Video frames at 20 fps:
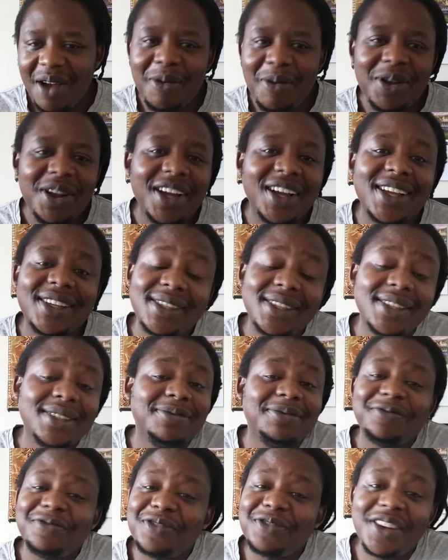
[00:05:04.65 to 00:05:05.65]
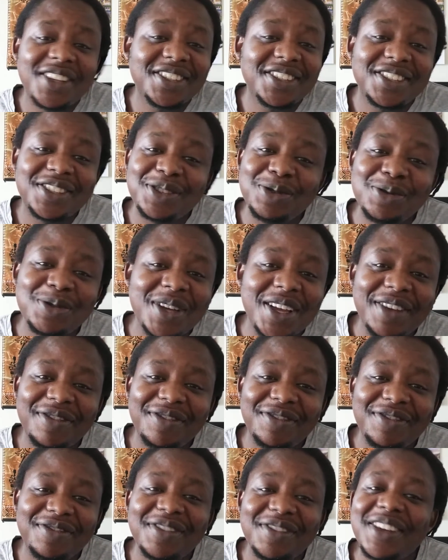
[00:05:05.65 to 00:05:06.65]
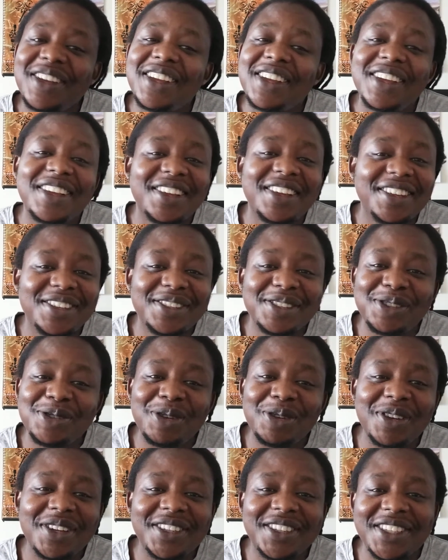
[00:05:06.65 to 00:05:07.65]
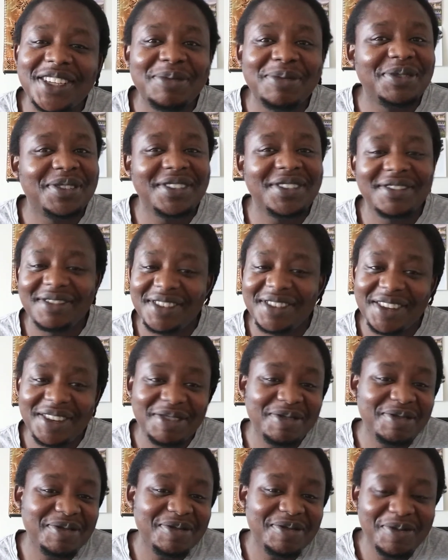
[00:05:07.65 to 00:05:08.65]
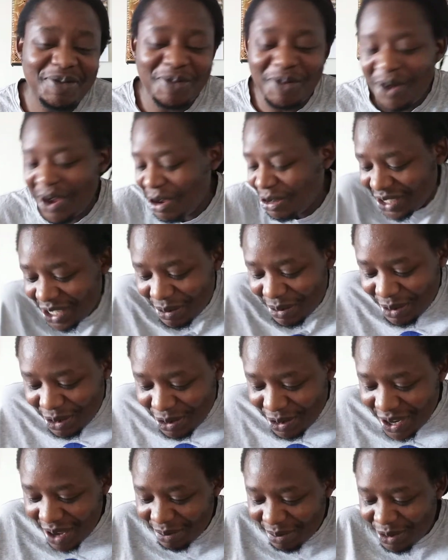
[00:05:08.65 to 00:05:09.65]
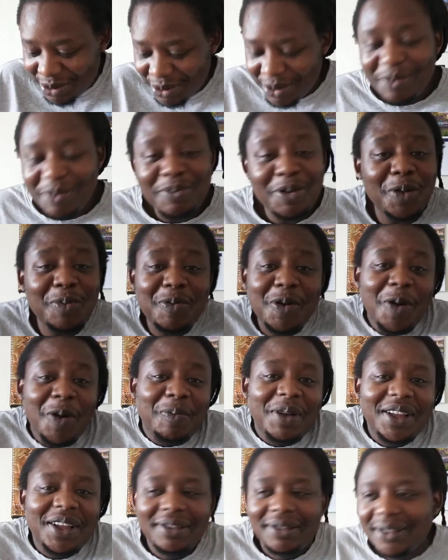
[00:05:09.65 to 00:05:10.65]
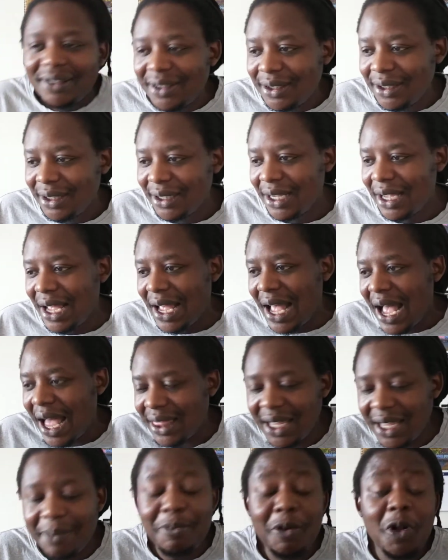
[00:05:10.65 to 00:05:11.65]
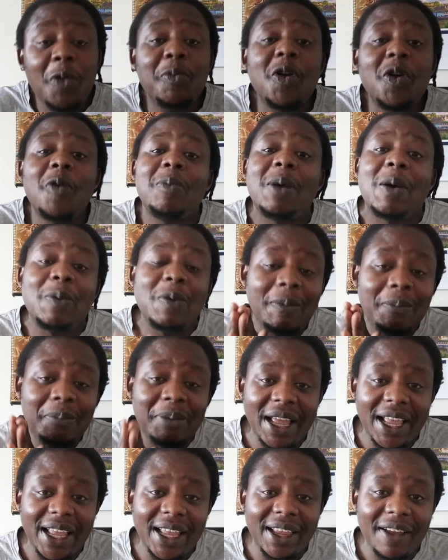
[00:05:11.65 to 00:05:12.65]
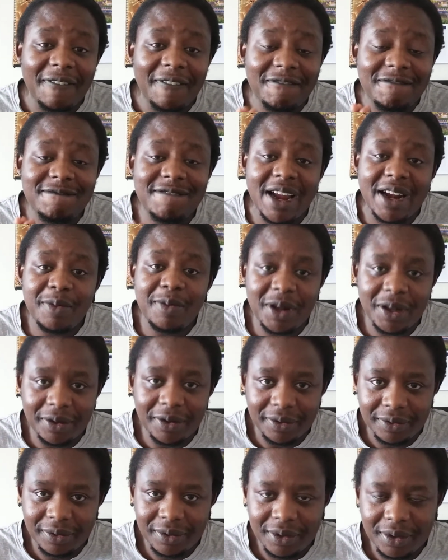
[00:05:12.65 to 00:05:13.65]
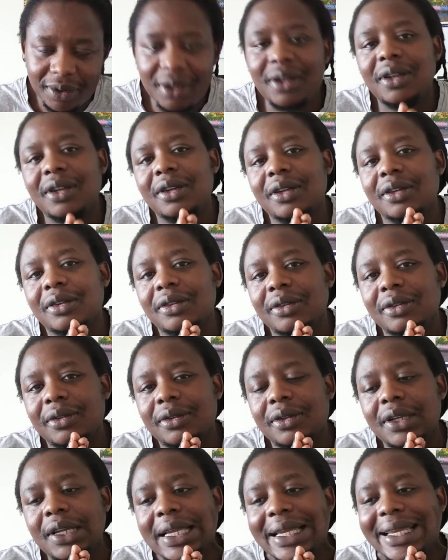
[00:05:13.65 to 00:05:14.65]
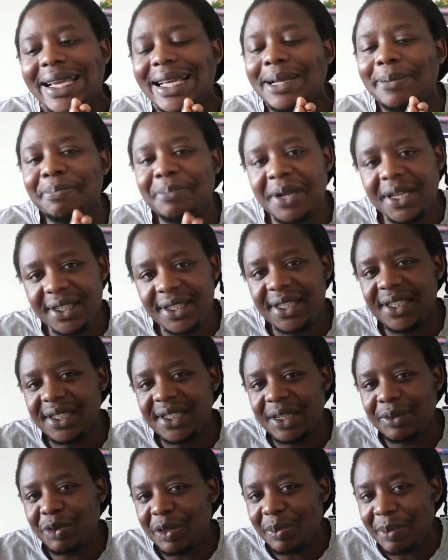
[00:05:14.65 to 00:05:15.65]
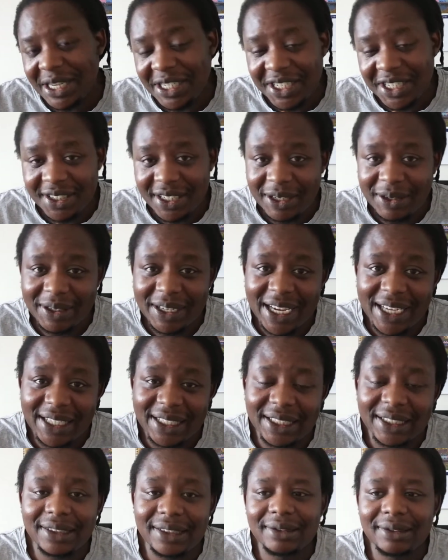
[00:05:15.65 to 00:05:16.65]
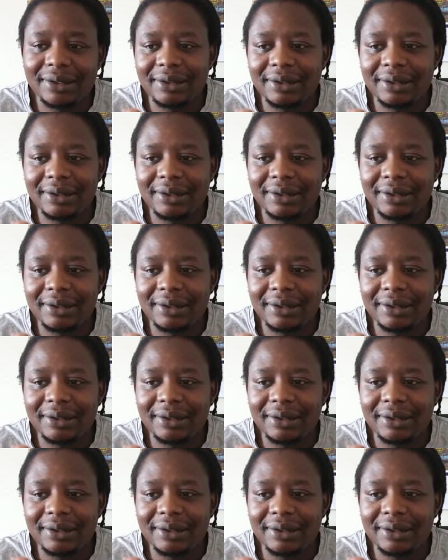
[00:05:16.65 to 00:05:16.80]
Well, like I said, France do have solid teams. You know, who else can we look up to? Paul Pogba. I think Paul Pogba will play very well. He had a bad season with Manchester United.